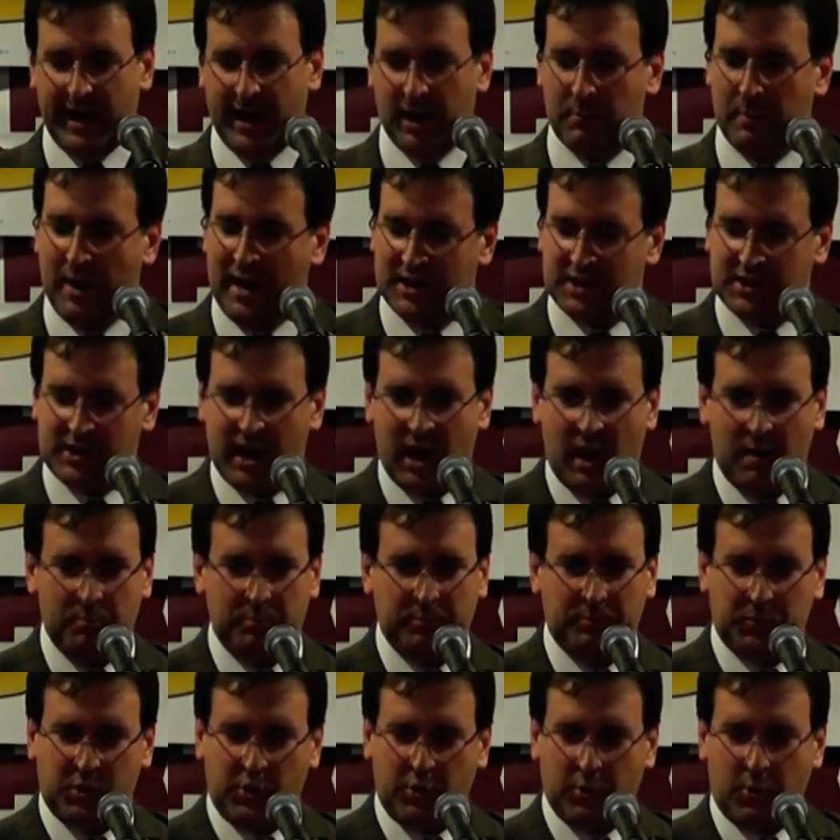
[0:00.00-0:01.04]
Inmates
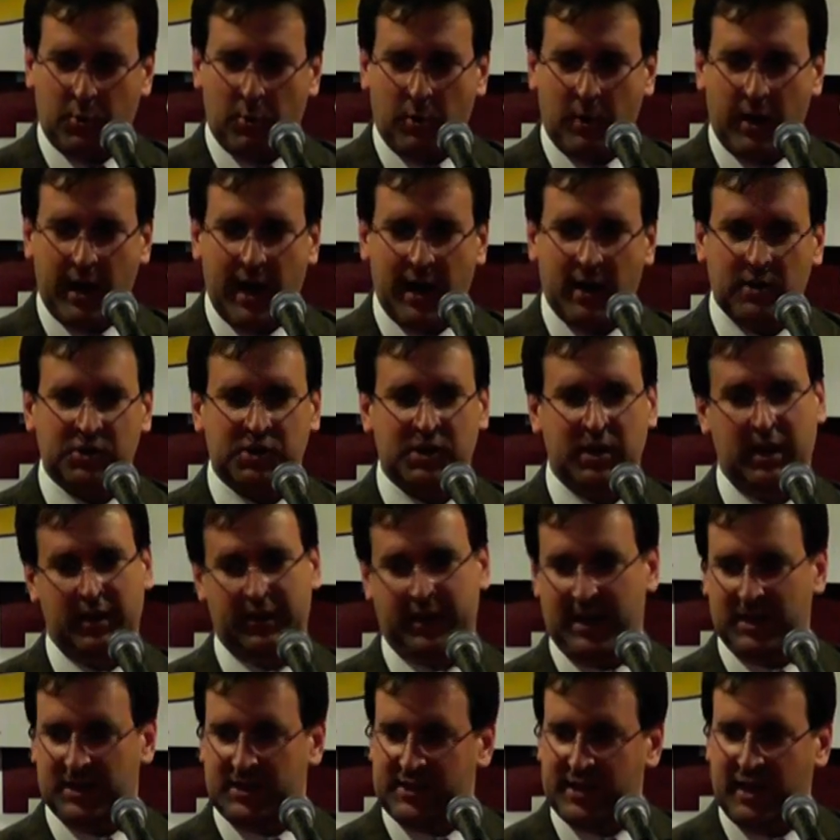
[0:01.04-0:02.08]
come to the courthouse,
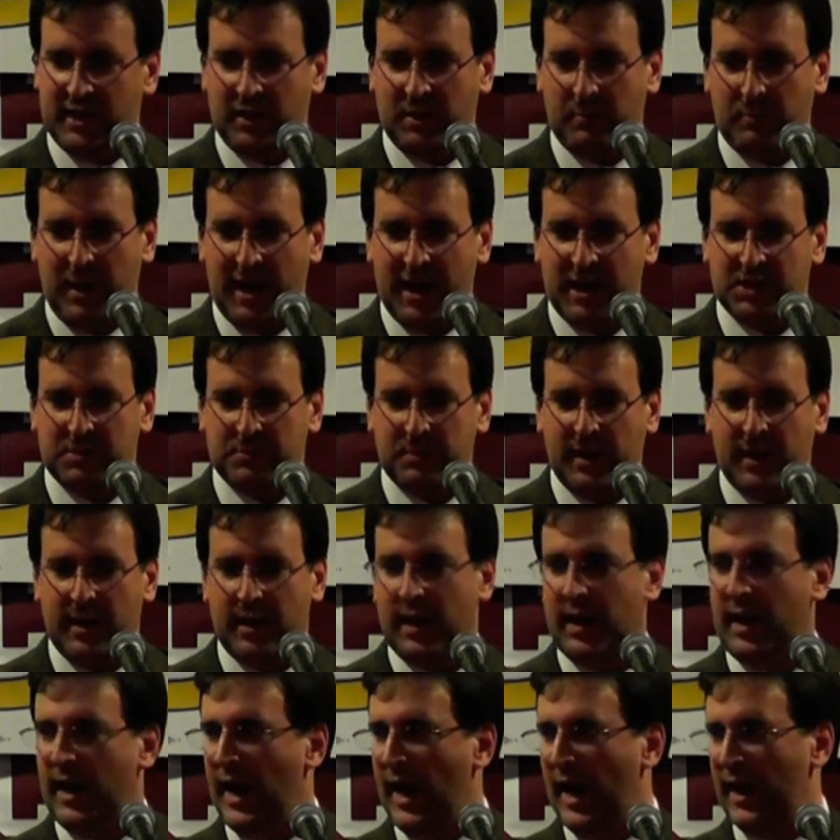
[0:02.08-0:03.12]
they sit in the
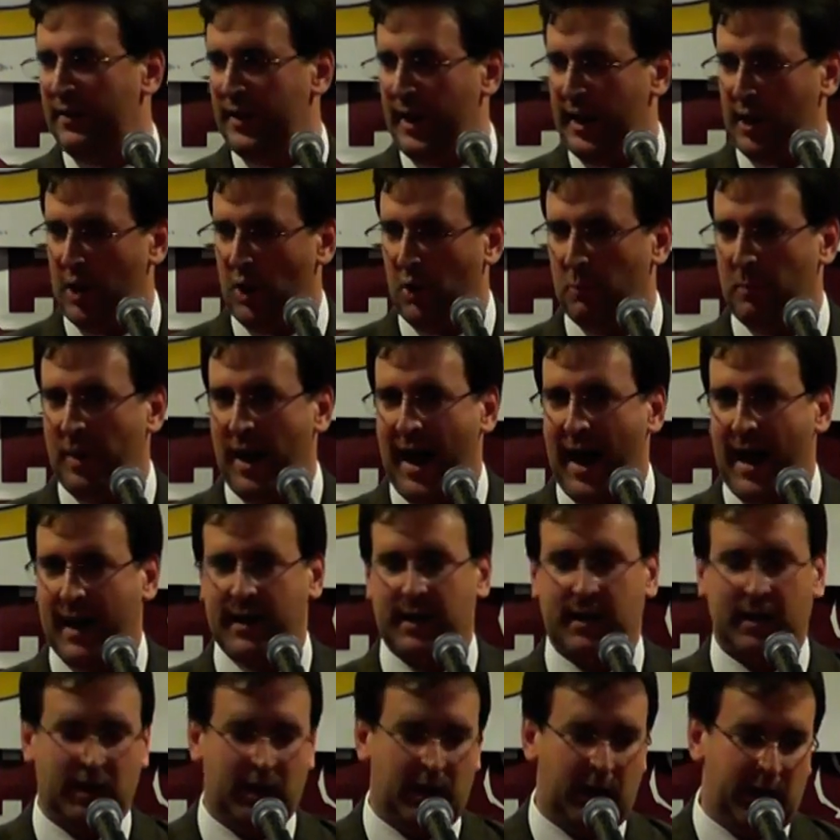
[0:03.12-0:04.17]
basement, and they go back.